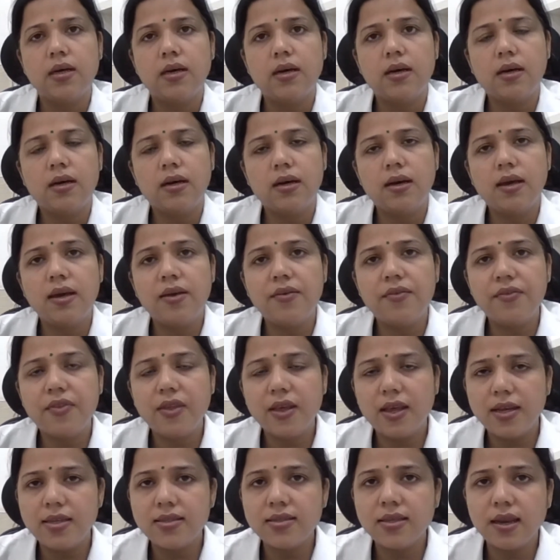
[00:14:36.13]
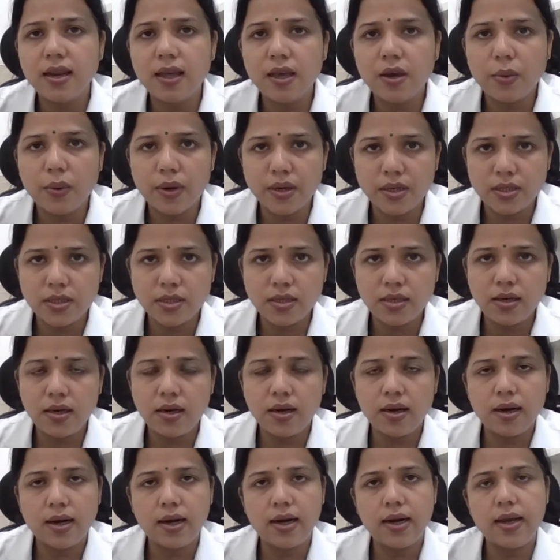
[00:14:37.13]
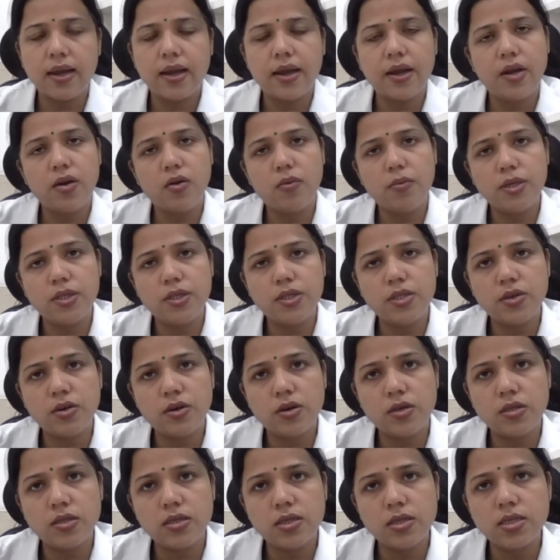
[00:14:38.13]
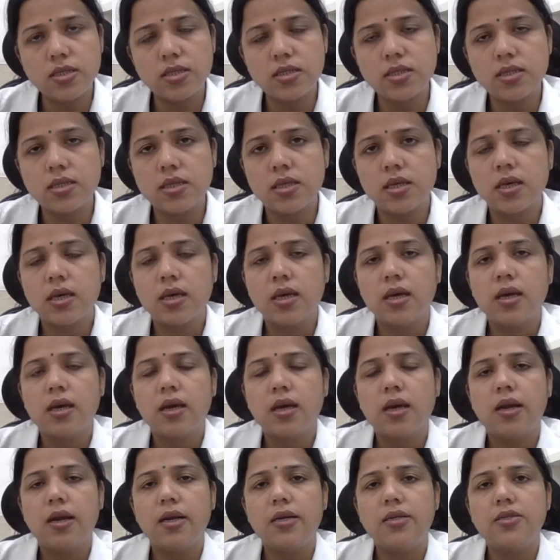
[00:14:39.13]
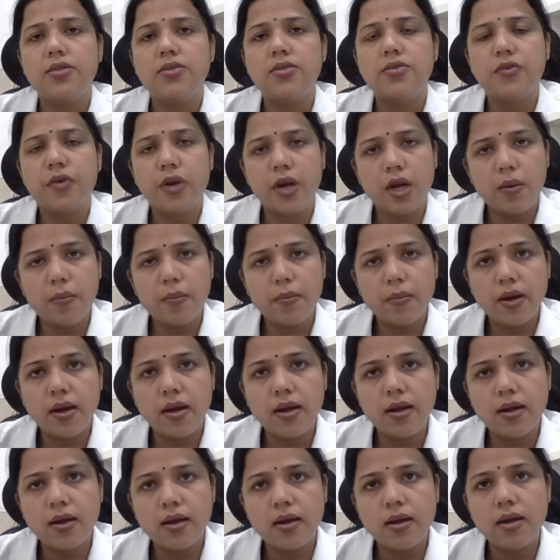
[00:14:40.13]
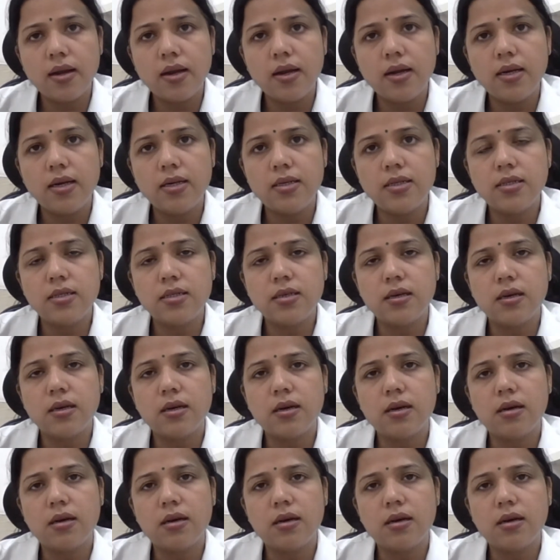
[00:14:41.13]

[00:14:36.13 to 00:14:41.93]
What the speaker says: If there is any question regarding endometriosis, its treatment, its